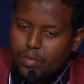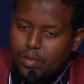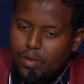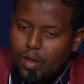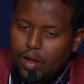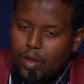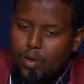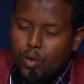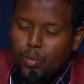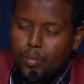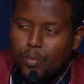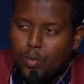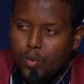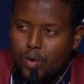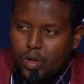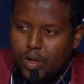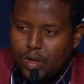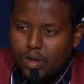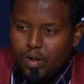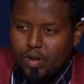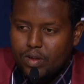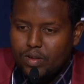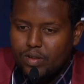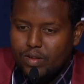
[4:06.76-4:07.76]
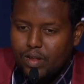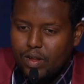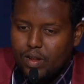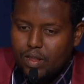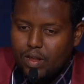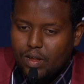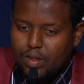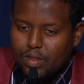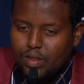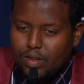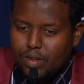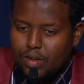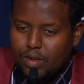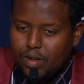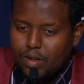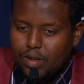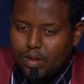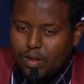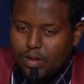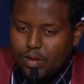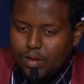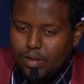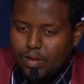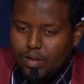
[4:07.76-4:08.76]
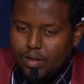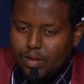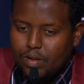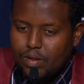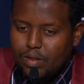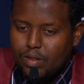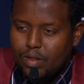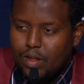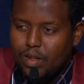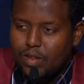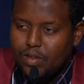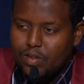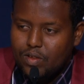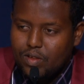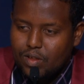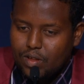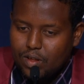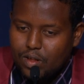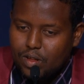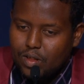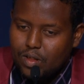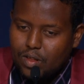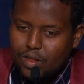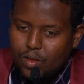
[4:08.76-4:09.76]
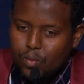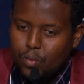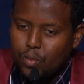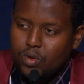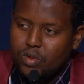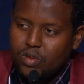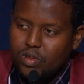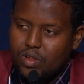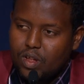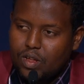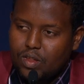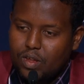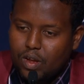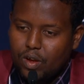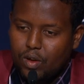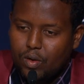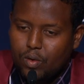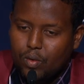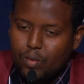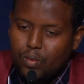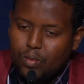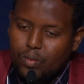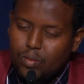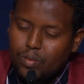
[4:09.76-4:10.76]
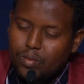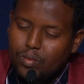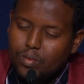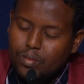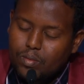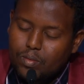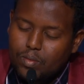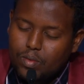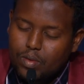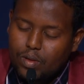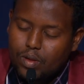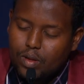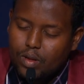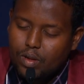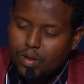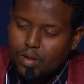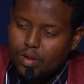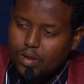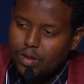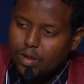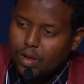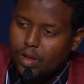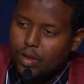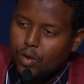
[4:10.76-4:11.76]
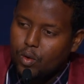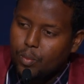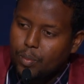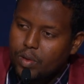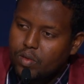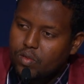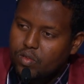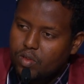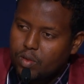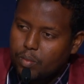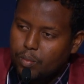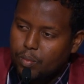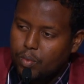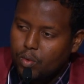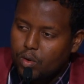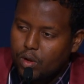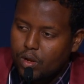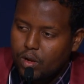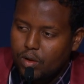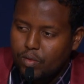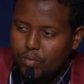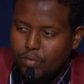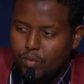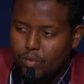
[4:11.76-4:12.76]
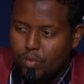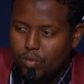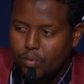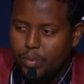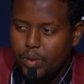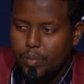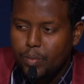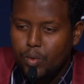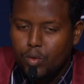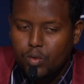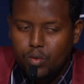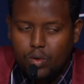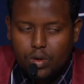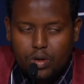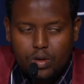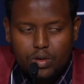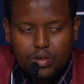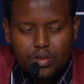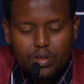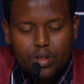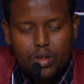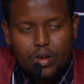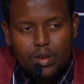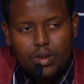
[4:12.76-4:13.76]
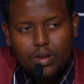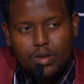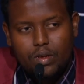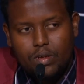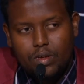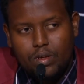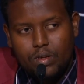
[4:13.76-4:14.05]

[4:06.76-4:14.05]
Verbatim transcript: I hope you can understand that. Uh, that's the words that I know. And I hope it's simple enough for people to understand.